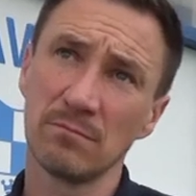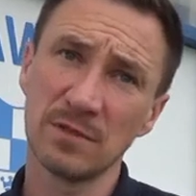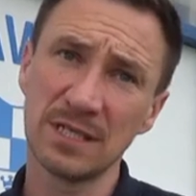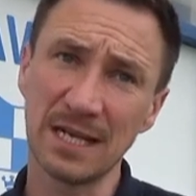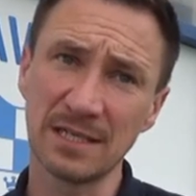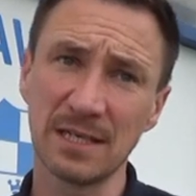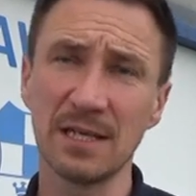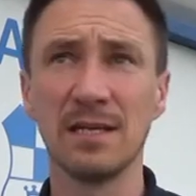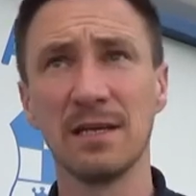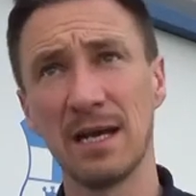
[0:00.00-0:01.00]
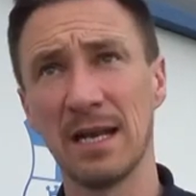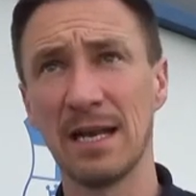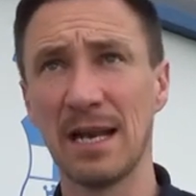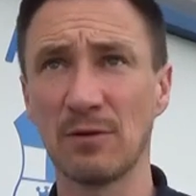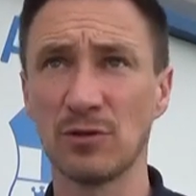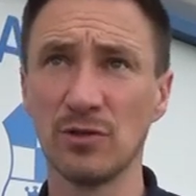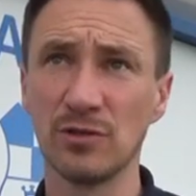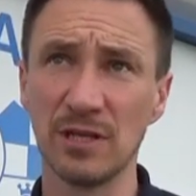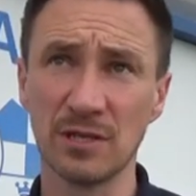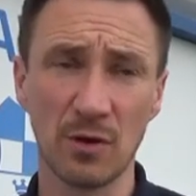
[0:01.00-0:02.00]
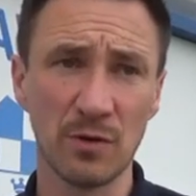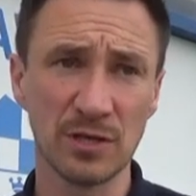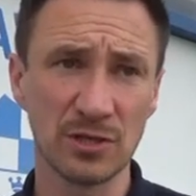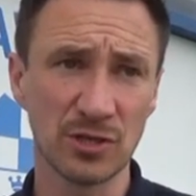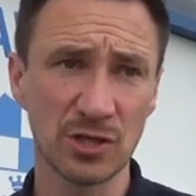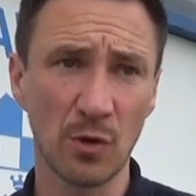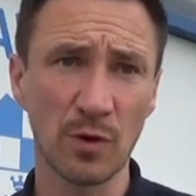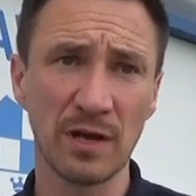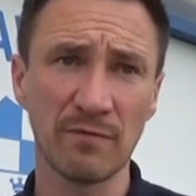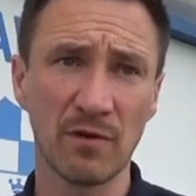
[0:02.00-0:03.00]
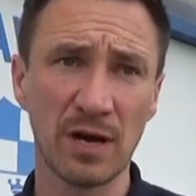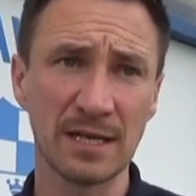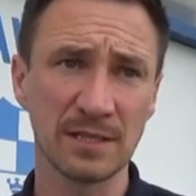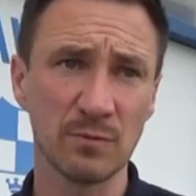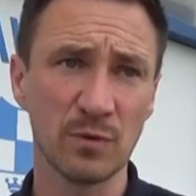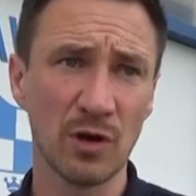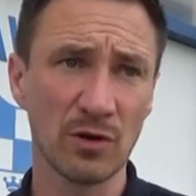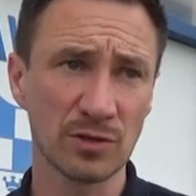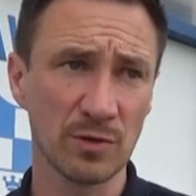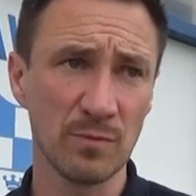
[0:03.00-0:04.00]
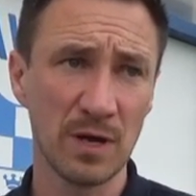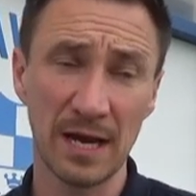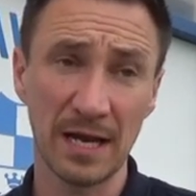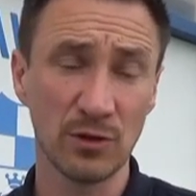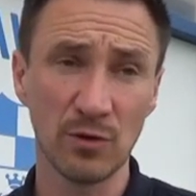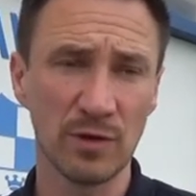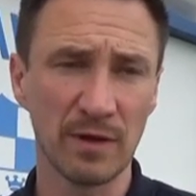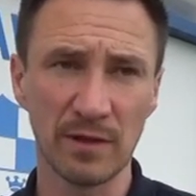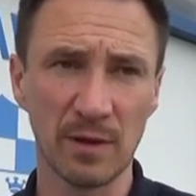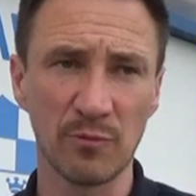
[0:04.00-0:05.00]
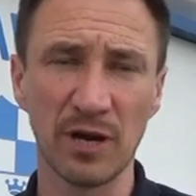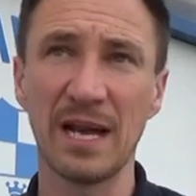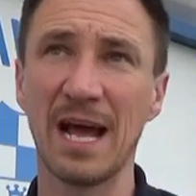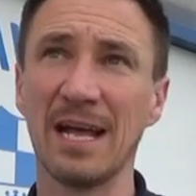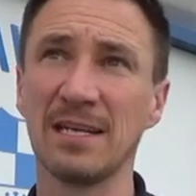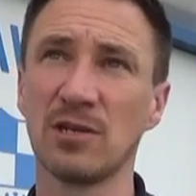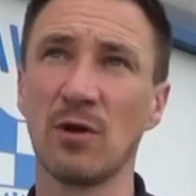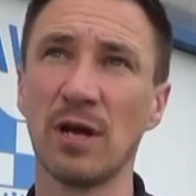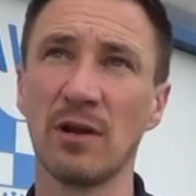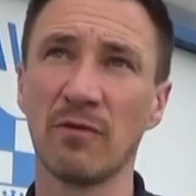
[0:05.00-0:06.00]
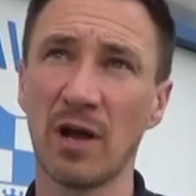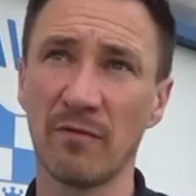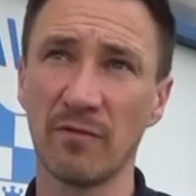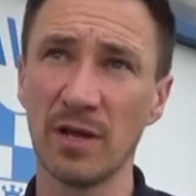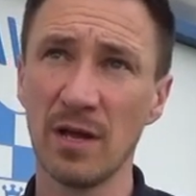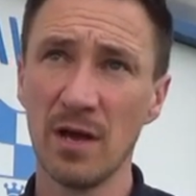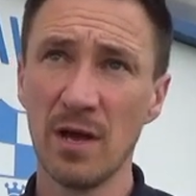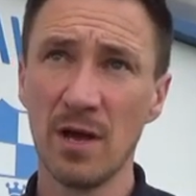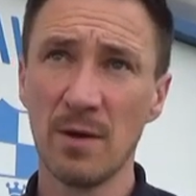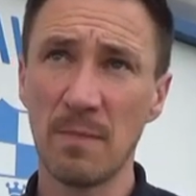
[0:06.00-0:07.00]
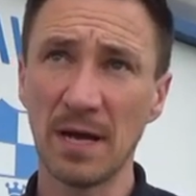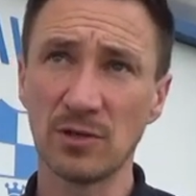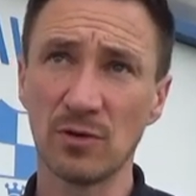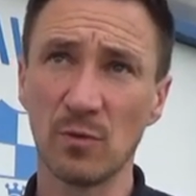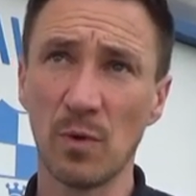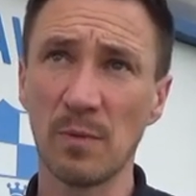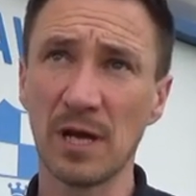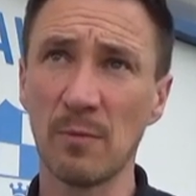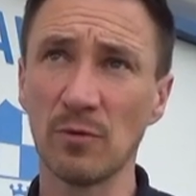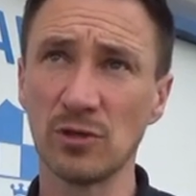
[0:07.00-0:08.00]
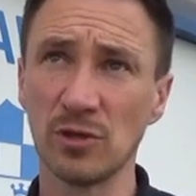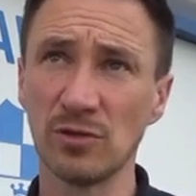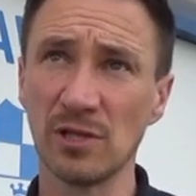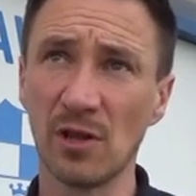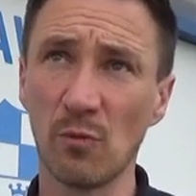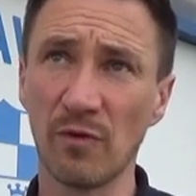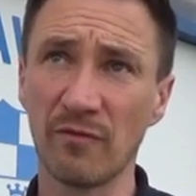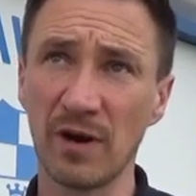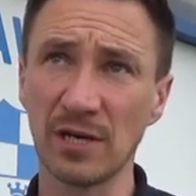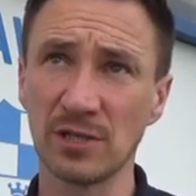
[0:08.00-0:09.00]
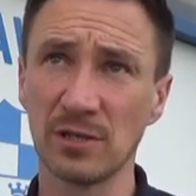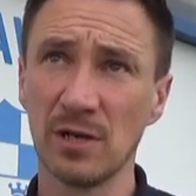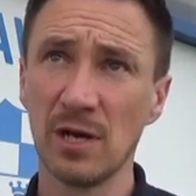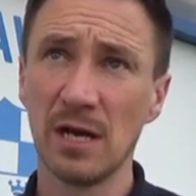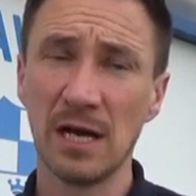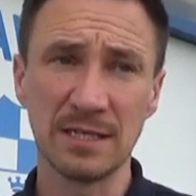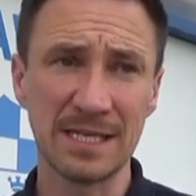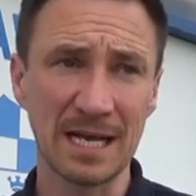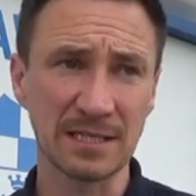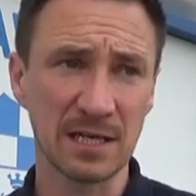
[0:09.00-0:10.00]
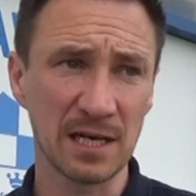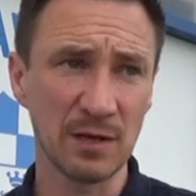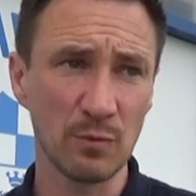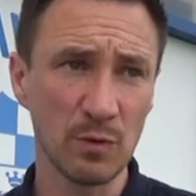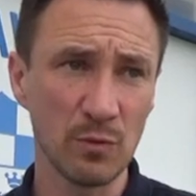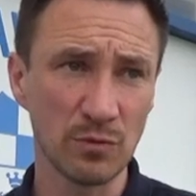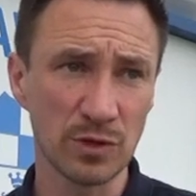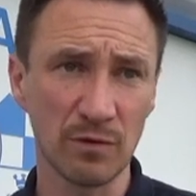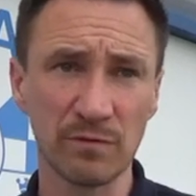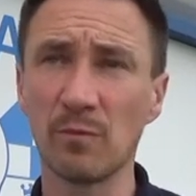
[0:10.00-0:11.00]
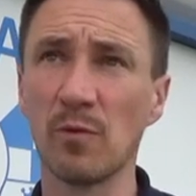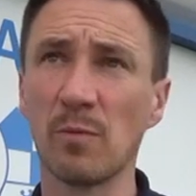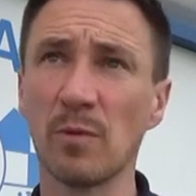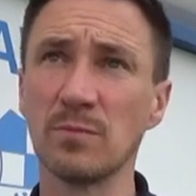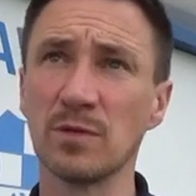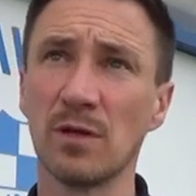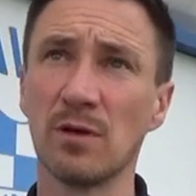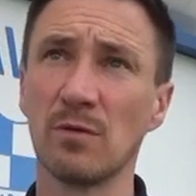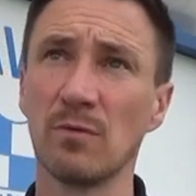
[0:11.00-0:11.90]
Saturday and then now Tuesday so it's just so key for our lads and we ask them and they do that they're brilliant at it is go get the recovery make sure that when we come on Tuesday that we're fresh and tactically we will solve the problems that